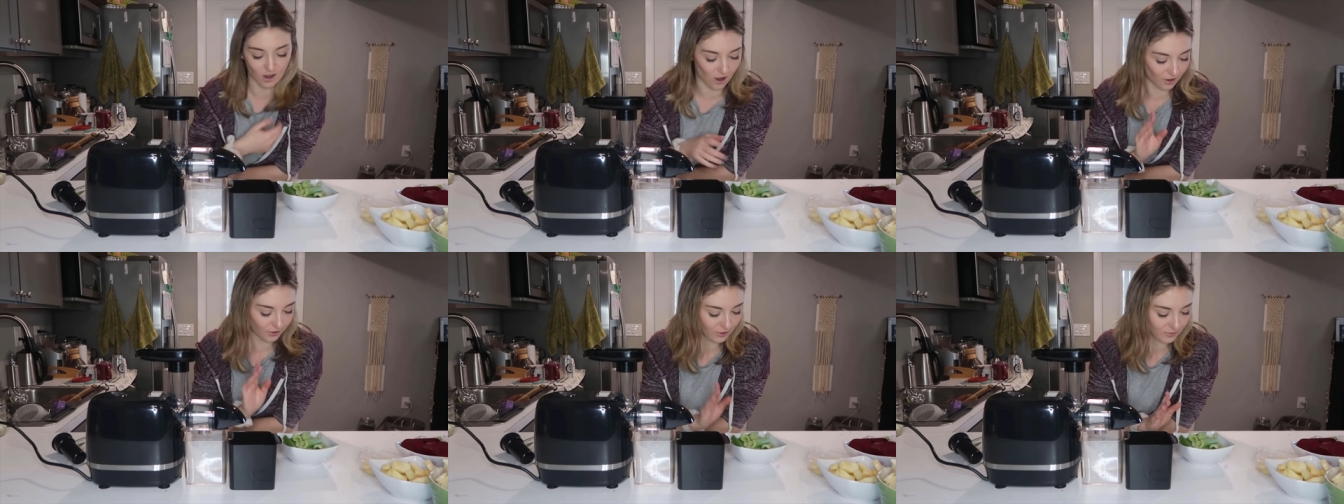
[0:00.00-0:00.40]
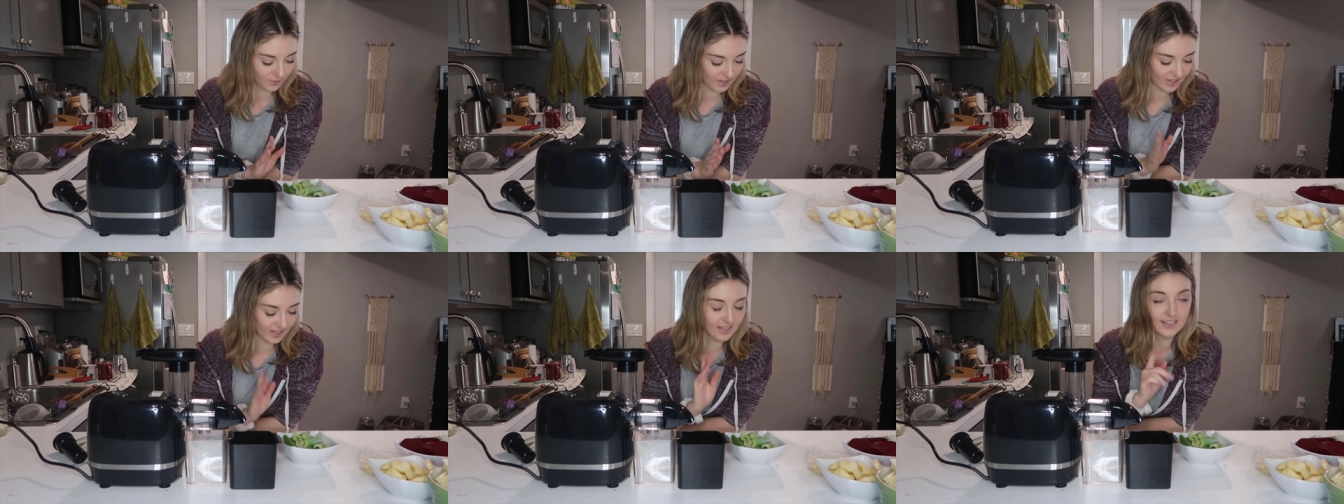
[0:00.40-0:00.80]
All you
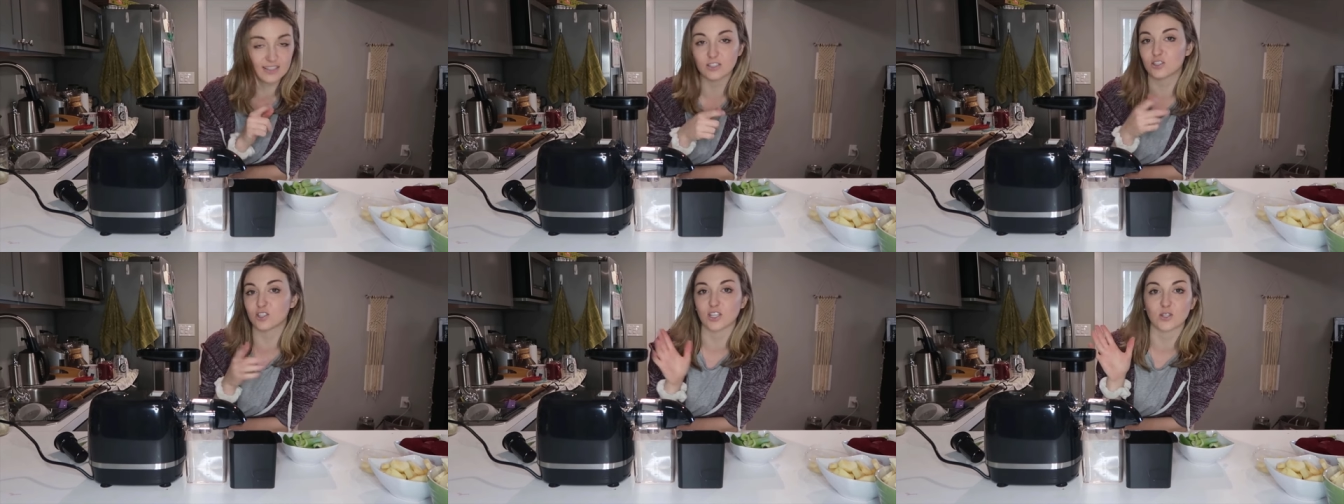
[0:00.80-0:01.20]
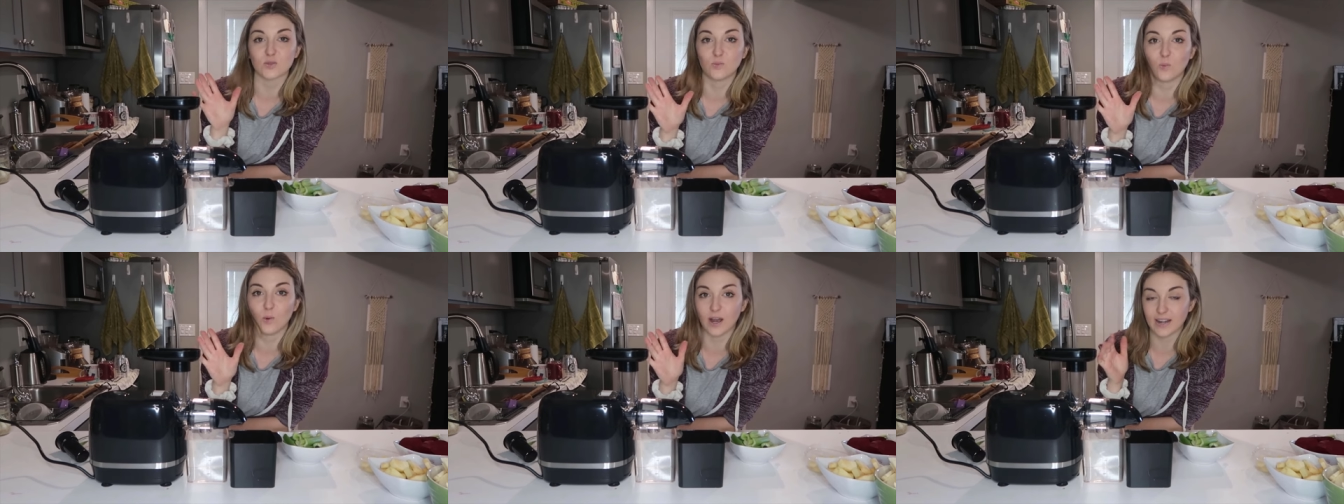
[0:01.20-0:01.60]
need is just
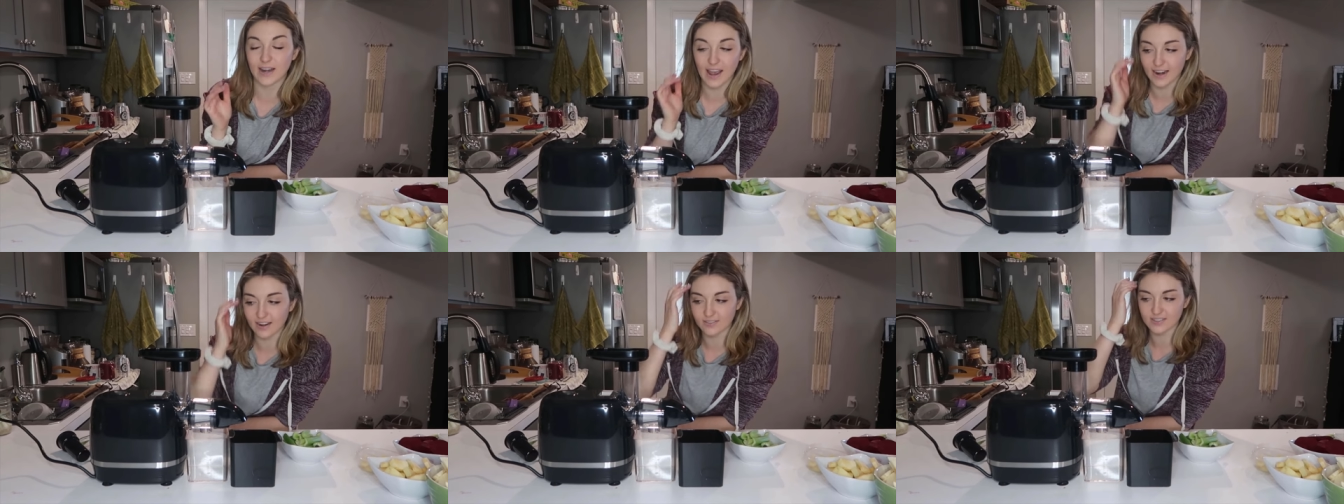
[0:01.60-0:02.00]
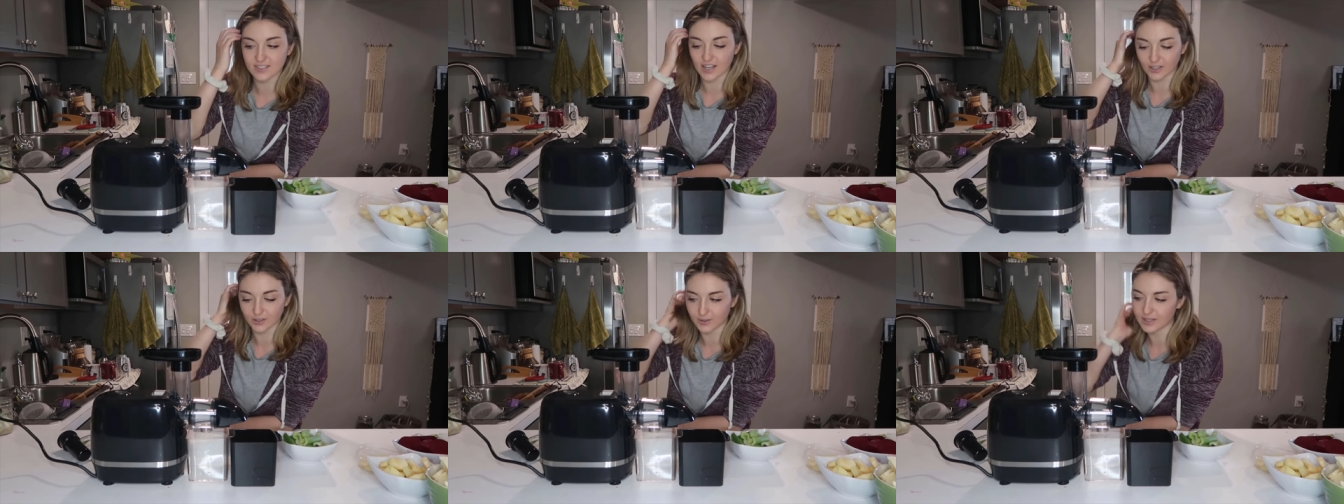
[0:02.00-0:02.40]
one head of
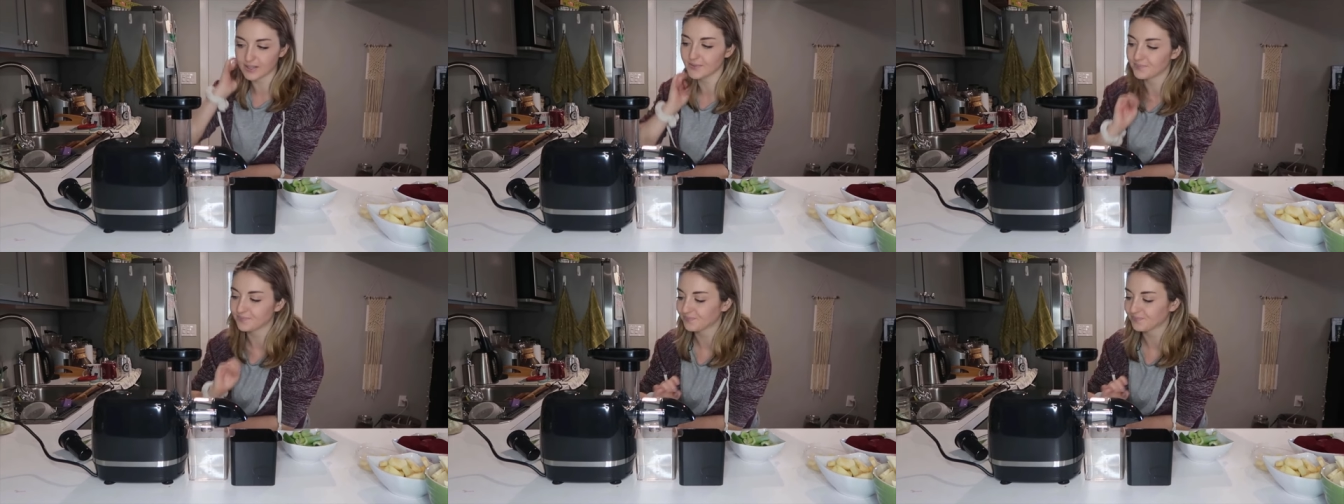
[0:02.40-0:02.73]
celery.